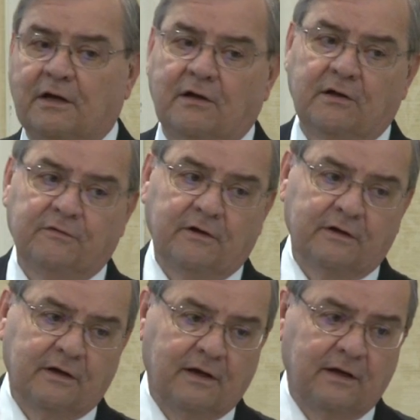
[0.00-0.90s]
Now I
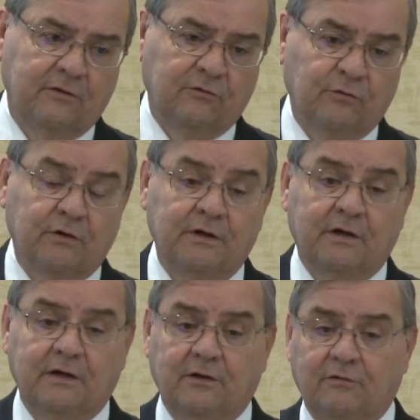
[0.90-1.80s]
find a guy who's really
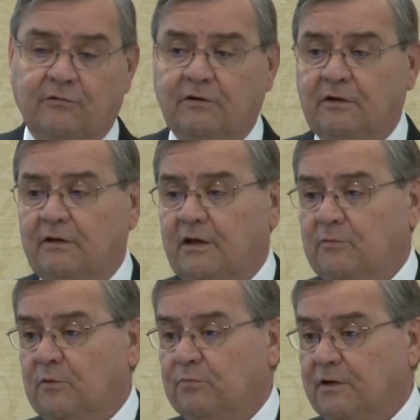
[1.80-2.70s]
not interested in the
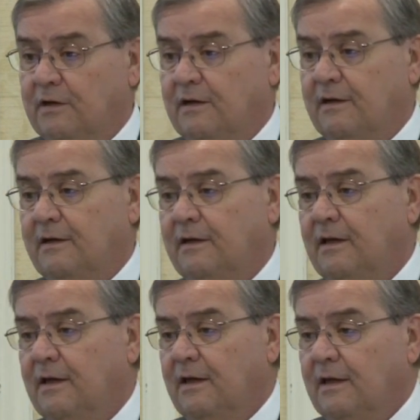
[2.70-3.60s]
MMPI,
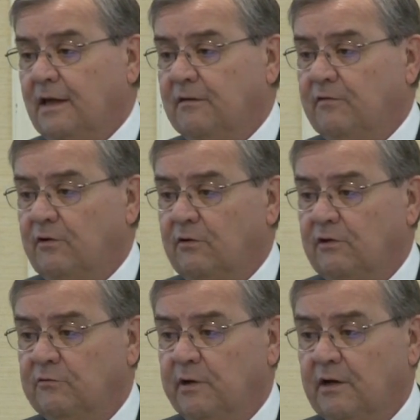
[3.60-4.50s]
even though
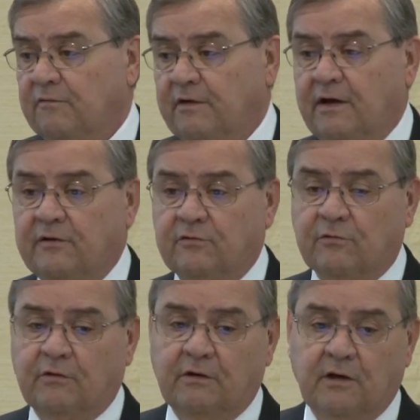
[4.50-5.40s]
he's my
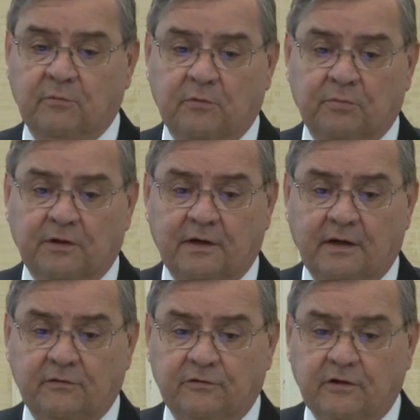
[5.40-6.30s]
advisor on an
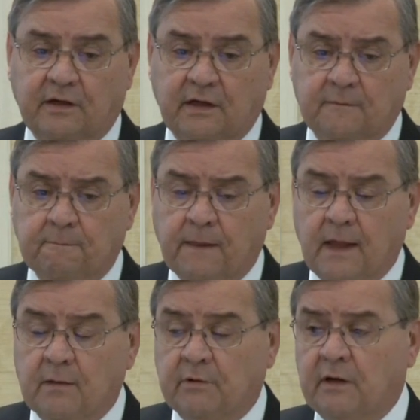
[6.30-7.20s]
MMPI study.
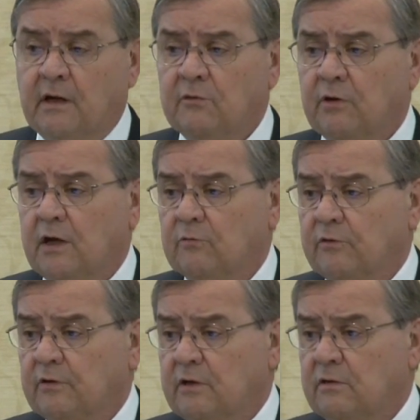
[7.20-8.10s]
But at any rate,
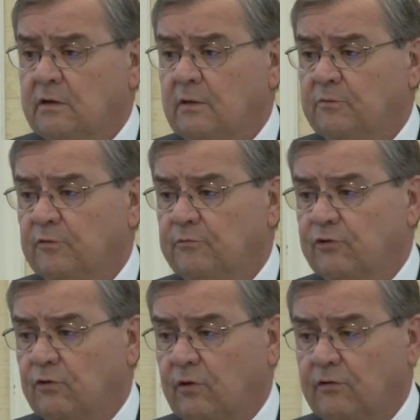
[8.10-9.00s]
with little help from
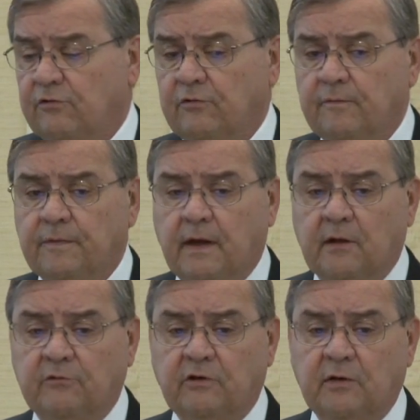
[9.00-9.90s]
George,
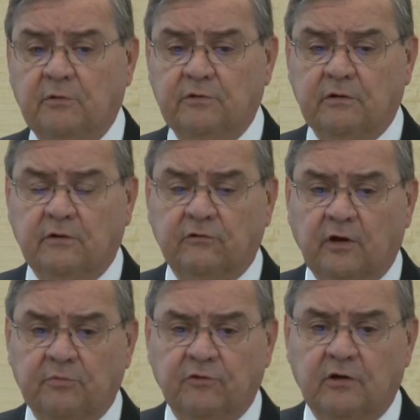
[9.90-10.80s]
I was able to
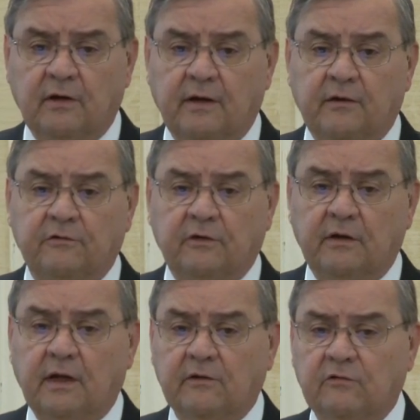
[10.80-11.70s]
conceptualize
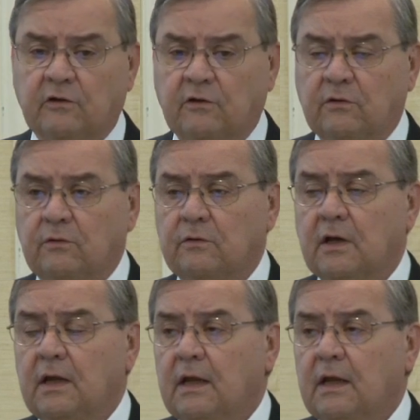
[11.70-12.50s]
and execute